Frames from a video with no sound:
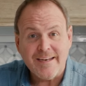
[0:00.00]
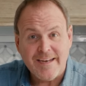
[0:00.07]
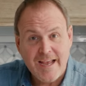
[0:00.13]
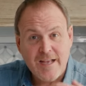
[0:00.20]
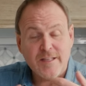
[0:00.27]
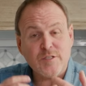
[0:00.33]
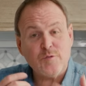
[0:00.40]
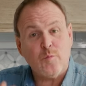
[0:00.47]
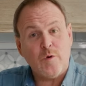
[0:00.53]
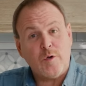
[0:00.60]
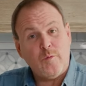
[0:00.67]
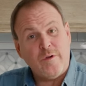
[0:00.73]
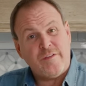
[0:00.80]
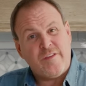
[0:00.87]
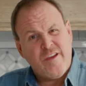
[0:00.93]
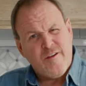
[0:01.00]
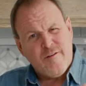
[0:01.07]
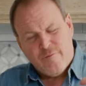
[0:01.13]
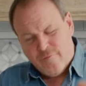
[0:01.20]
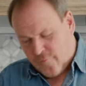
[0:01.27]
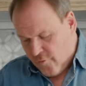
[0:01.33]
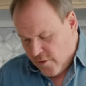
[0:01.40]
Now let's work with
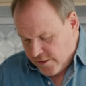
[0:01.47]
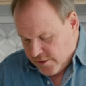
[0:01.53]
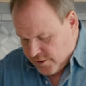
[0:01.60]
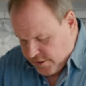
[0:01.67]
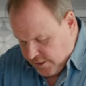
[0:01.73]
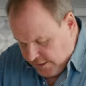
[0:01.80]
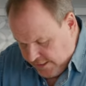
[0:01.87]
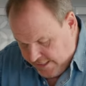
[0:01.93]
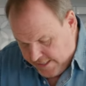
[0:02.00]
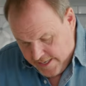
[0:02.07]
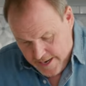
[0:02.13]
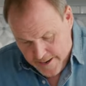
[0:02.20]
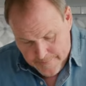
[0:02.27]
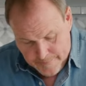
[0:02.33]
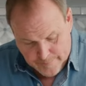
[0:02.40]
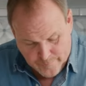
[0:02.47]
freshly